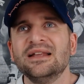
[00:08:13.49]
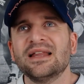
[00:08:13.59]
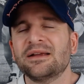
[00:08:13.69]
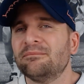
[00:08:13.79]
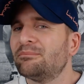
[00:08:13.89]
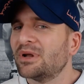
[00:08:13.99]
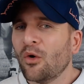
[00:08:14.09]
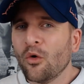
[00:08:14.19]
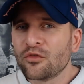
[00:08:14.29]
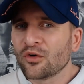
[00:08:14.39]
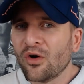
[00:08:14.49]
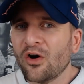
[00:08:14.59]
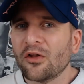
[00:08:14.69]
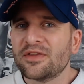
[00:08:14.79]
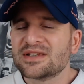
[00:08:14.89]
Like, but
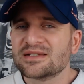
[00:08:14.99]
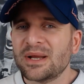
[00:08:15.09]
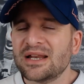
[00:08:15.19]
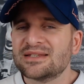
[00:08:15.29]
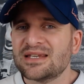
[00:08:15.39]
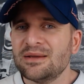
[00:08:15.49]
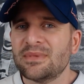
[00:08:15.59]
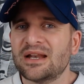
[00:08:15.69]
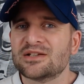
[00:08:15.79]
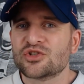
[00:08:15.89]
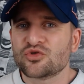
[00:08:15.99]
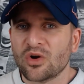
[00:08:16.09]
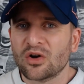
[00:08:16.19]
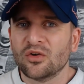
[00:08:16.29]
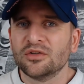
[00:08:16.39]
overall, this has been a team that has
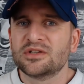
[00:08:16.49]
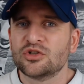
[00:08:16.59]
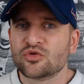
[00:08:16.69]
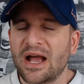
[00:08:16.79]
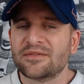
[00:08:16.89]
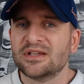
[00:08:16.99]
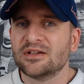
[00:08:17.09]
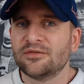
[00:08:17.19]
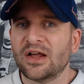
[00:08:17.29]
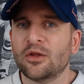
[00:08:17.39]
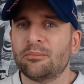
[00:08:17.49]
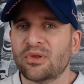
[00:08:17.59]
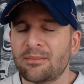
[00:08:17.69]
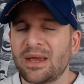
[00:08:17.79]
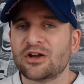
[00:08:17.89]
struggled to draft and develop
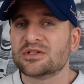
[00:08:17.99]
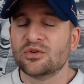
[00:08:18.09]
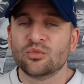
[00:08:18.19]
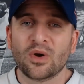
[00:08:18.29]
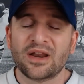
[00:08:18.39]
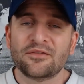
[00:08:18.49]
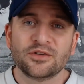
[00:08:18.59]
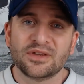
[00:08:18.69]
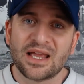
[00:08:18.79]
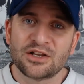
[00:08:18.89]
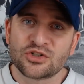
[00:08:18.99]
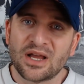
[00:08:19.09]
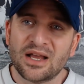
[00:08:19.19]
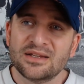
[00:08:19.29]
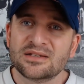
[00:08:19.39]
playmakers and run after the catch
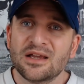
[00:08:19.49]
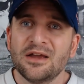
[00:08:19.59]
guys.